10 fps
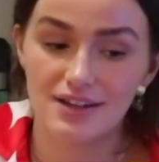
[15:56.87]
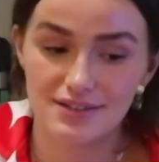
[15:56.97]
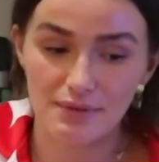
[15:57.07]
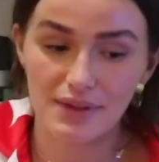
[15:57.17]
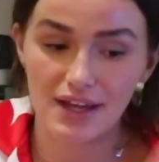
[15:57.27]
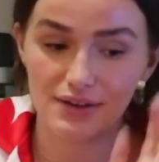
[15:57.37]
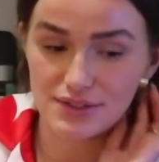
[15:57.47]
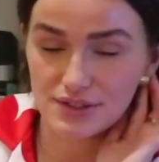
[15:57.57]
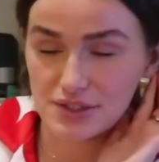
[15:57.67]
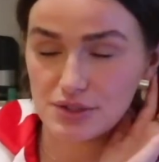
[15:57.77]
Something else
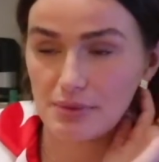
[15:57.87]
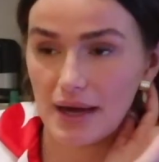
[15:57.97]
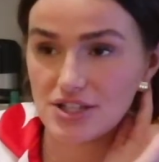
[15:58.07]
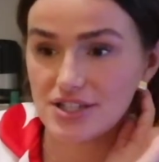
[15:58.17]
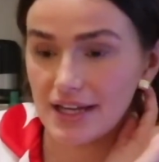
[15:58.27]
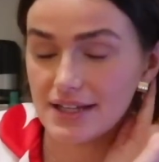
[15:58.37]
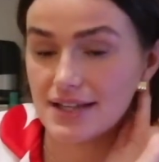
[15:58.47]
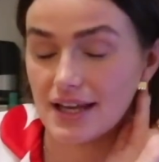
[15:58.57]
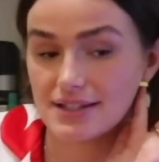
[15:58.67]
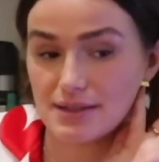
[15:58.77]
I was going to talk about, actually,
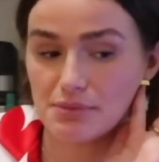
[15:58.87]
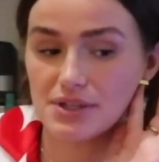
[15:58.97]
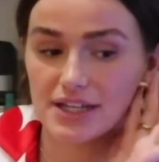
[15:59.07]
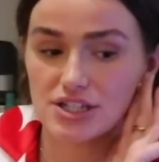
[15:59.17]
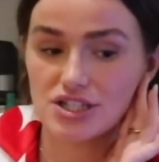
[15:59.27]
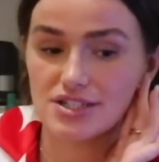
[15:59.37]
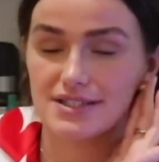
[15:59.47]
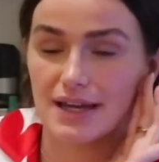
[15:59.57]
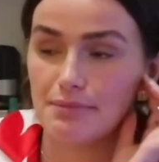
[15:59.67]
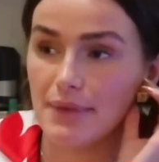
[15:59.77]
someone literally just
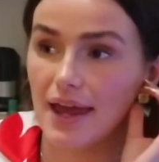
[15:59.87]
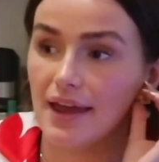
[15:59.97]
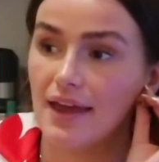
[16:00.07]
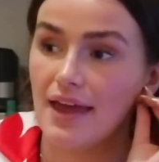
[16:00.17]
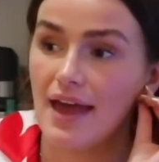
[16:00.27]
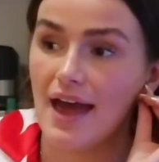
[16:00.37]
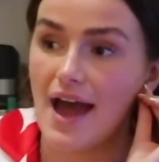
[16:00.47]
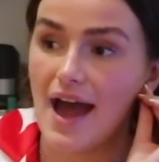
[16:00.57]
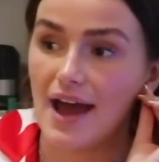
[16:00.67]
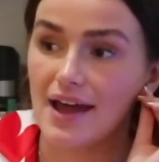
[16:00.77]
DM'd me
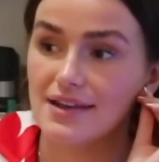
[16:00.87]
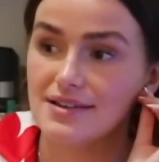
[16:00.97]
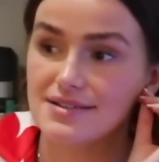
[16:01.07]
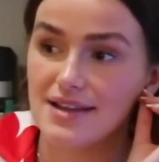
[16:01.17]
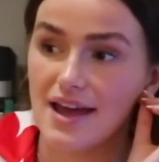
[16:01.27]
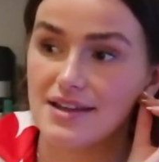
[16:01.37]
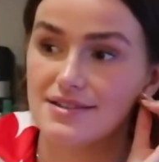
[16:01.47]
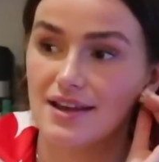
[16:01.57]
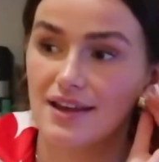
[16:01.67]
and said